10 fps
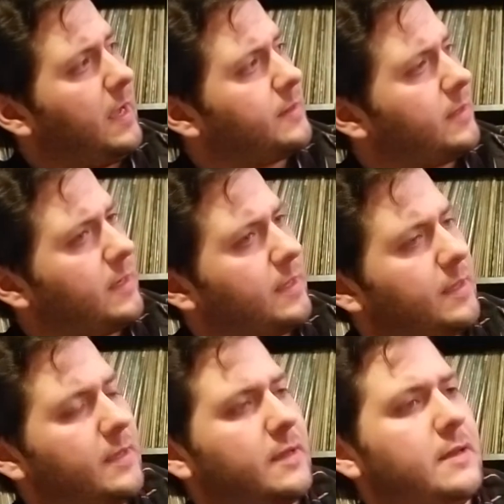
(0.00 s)
I
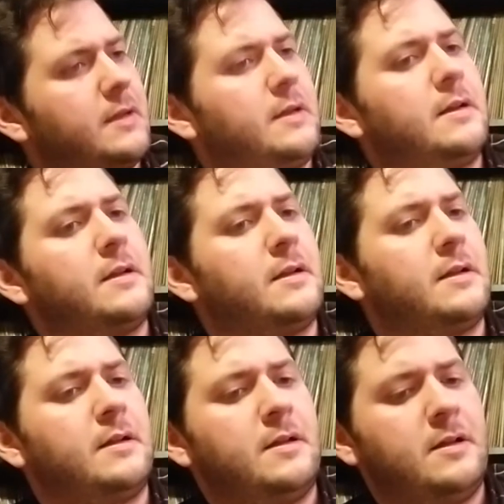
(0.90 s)

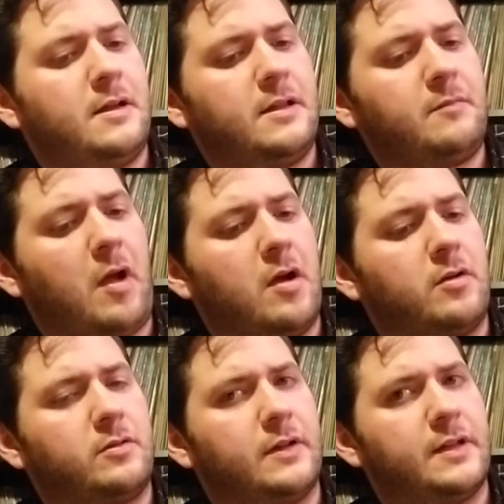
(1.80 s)
think my
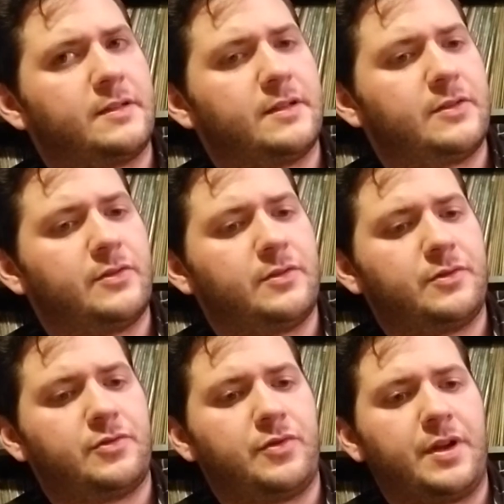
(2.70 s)
uncle has this in the
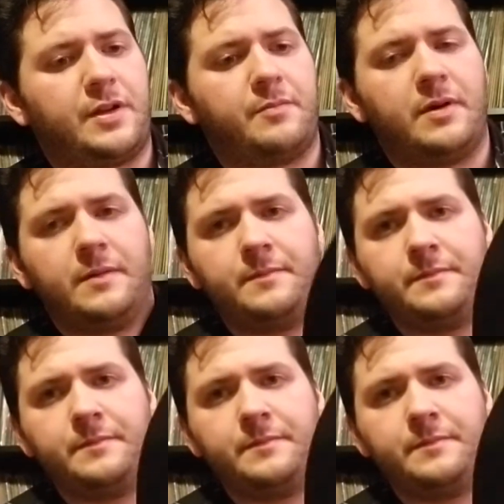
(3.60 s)
shrink, but